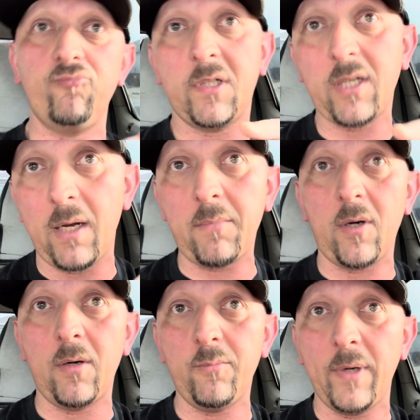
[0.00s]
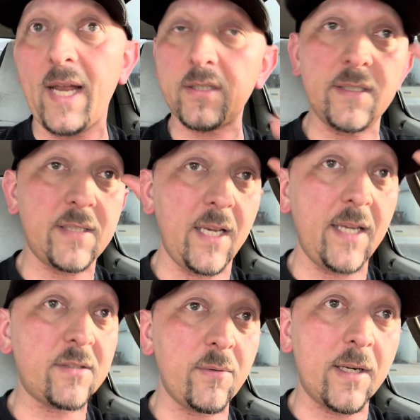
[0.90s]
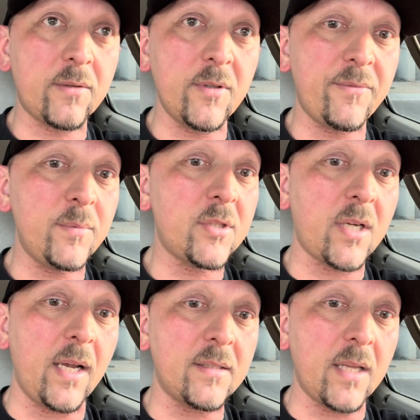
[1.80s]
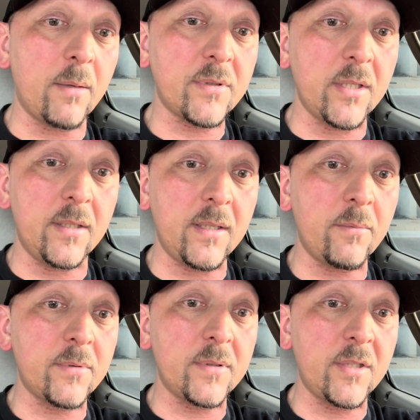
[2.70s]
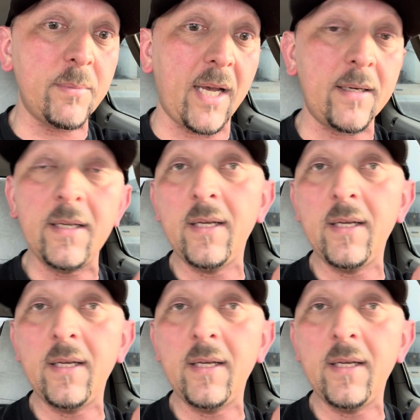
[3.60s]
Come home. We actually take 2 out of 3 from the Giants. That was good. That wasn't too bad.